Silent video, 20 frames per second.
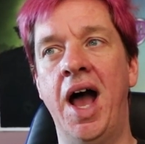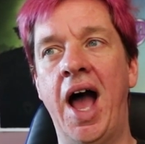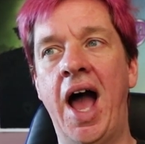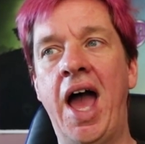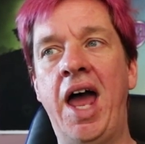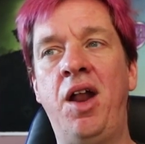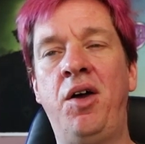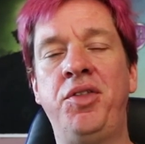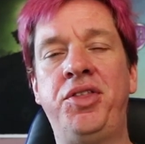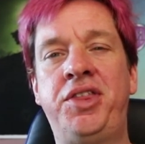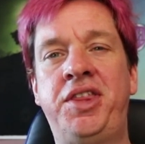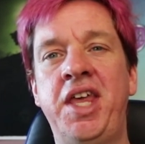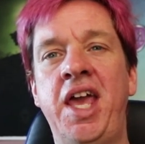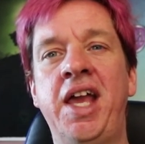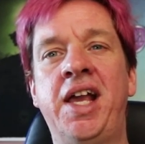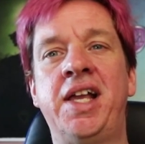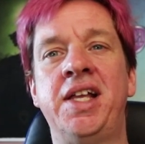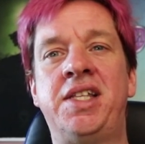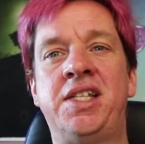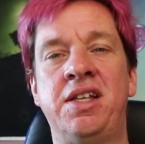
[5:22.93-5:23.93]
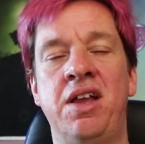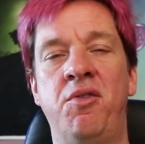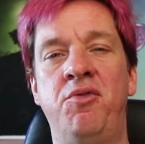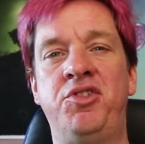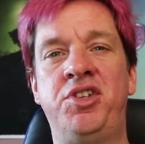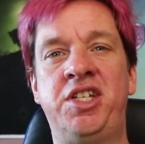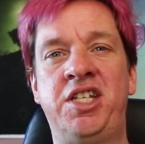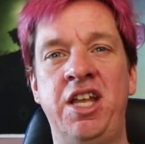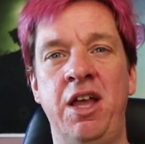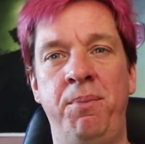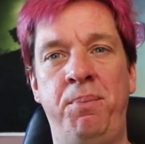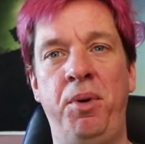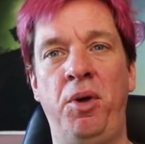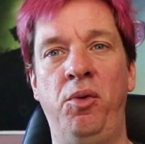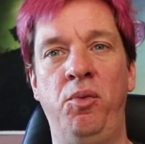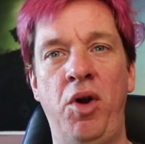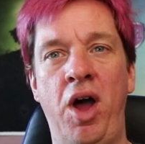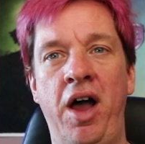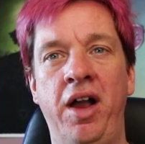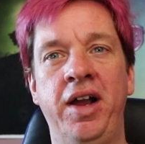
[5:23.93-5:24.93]
I don't think it's a
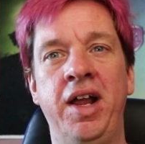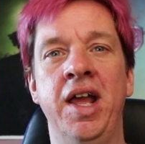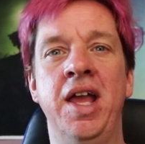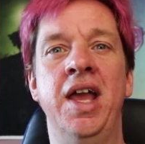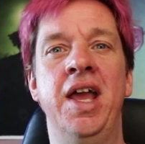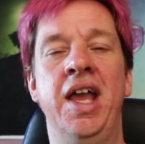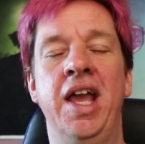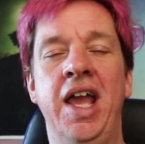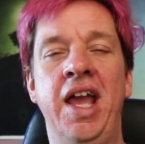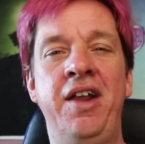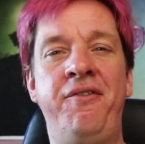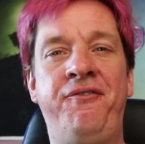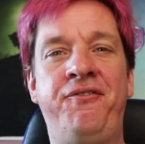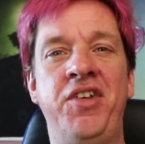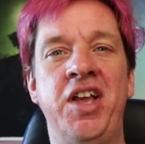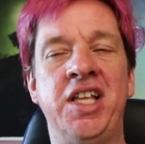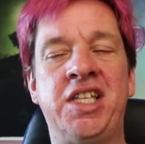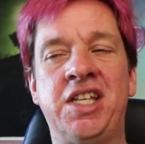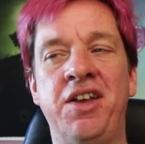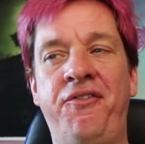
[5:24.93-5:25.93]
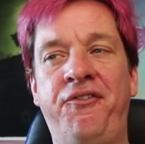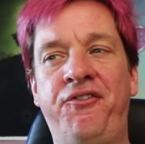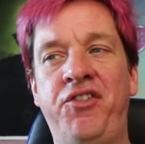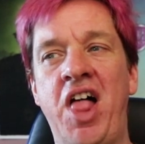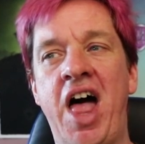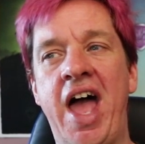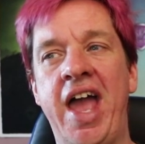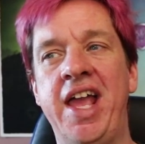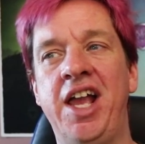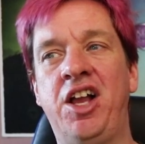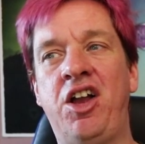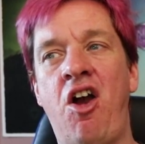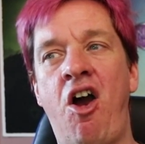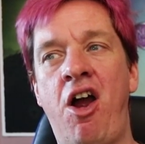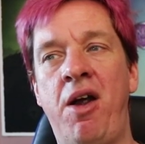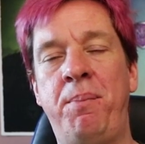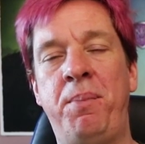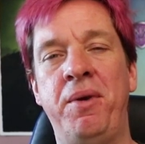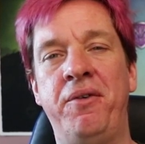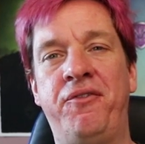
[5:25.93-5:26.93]
simple rug. It, it's a flying
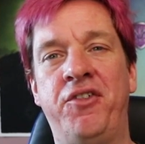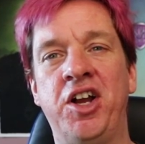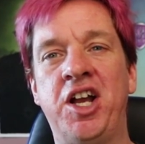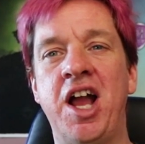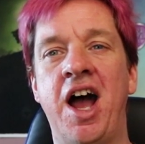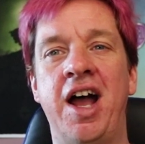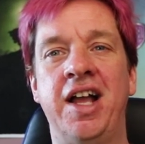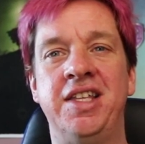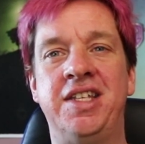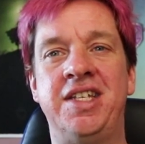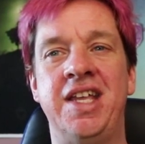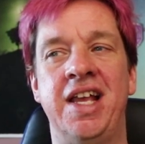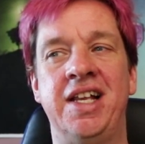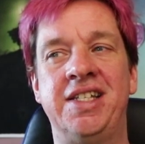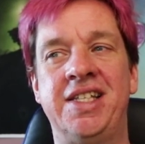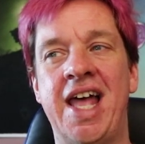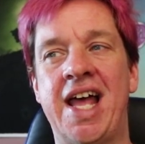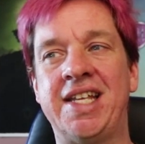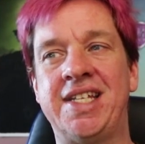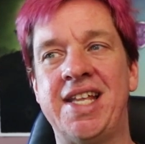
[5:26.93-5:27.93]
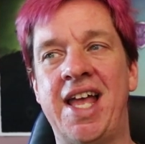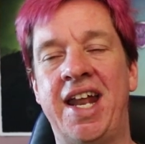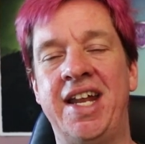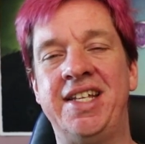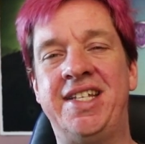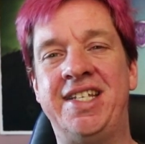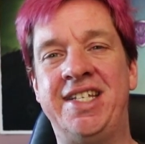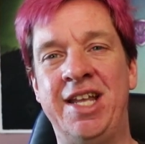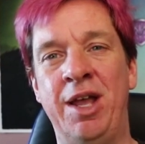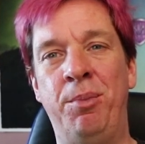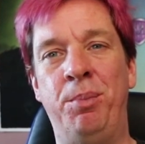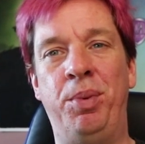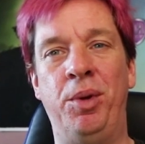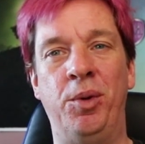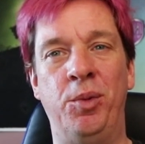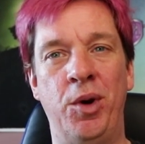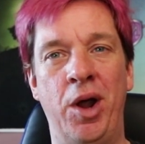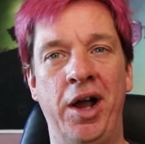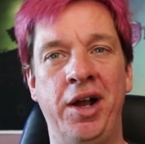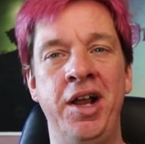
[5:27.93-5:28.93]
carpet, for God's sakes. That's not a
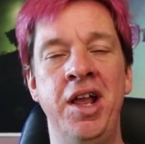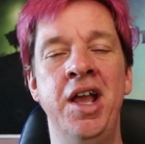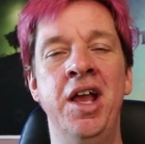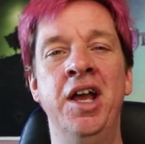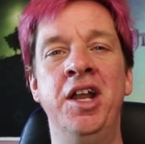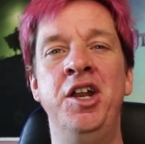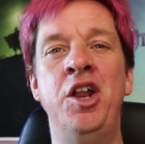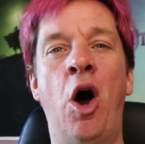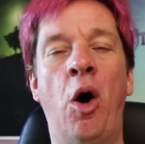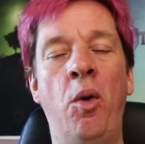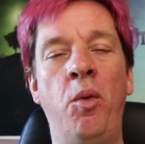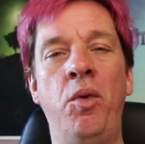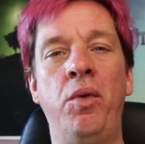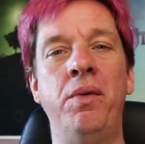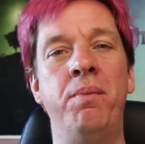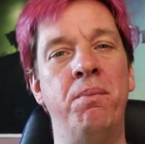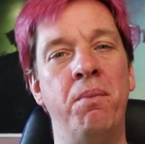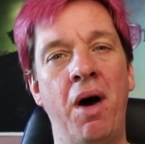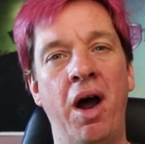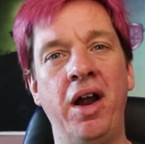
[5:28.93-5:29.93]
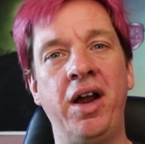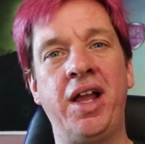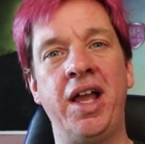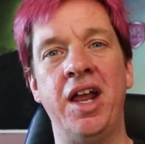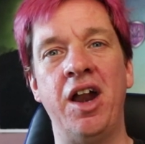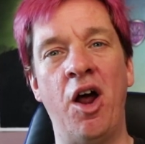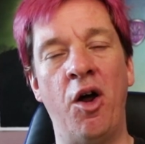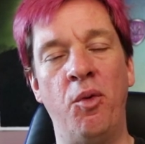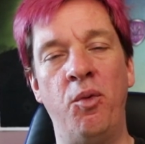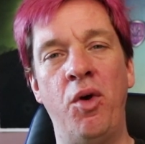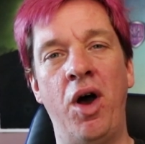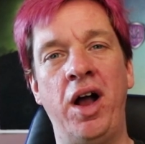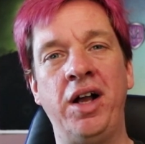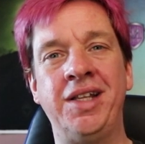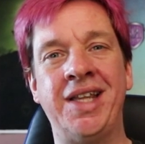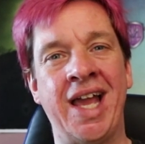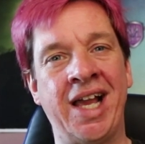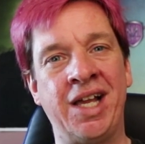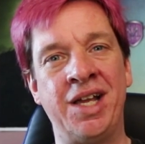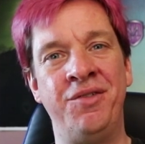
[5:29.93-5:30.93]
simple rug. No one would market a
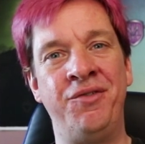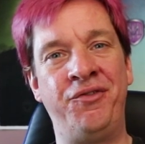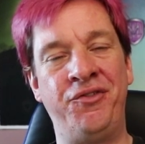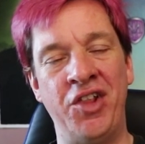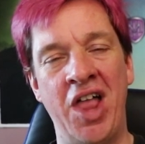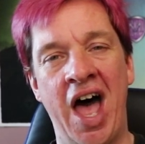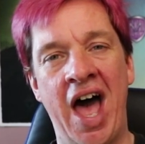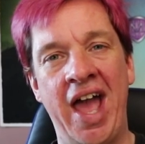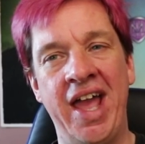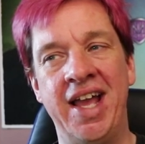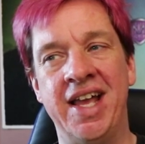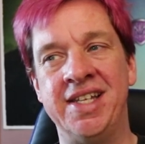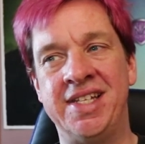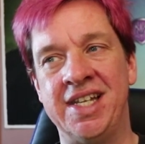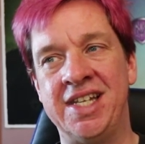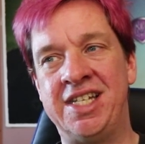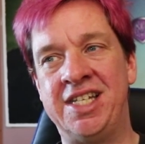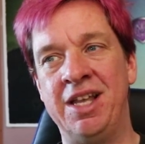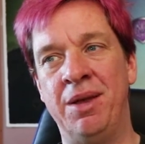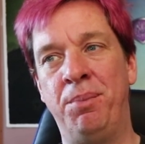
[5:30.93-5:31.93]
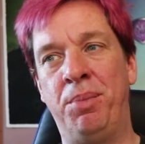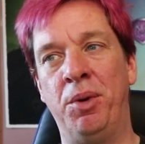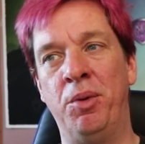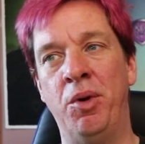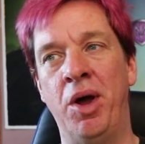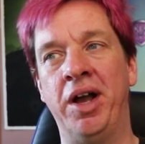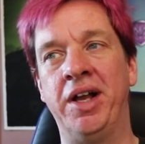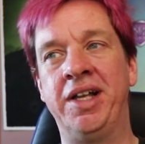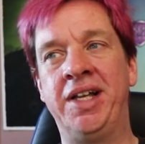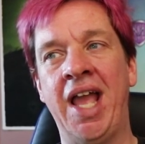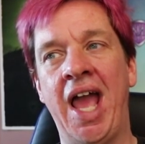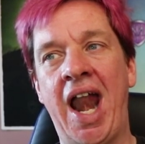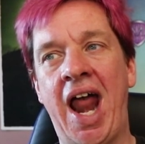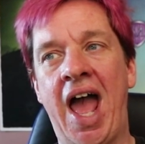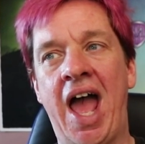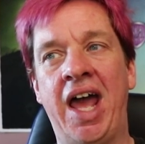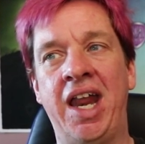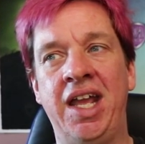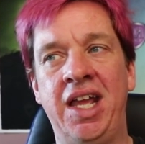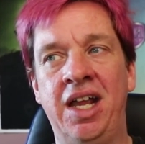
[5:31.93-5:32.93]
rug that can fly as a simple rug. Get
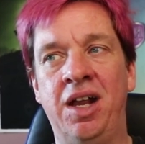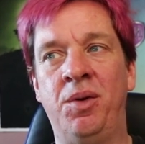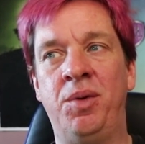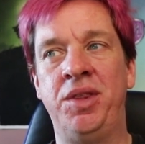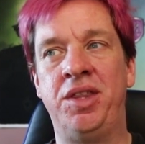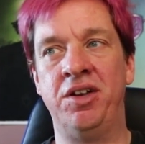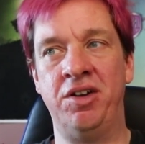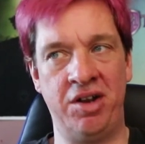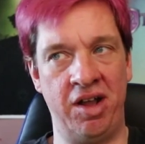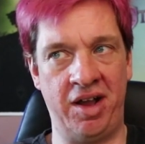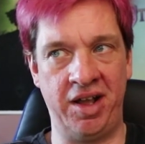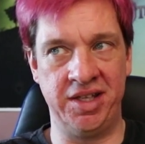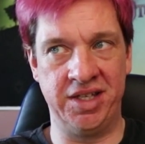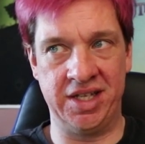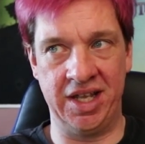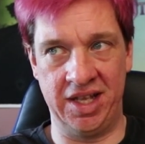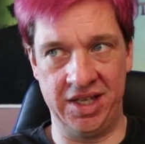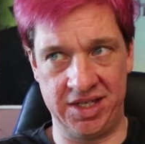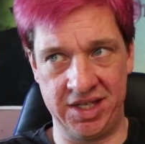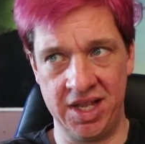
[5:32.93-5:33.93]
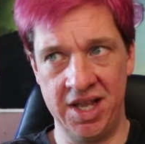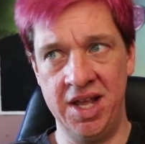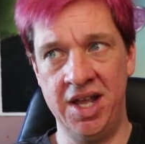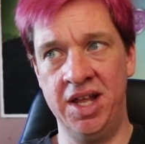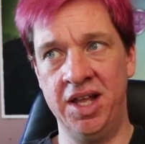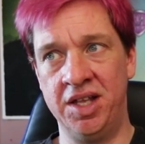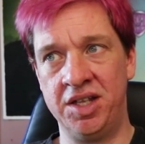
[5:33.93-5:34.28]
out of here with your nonsense.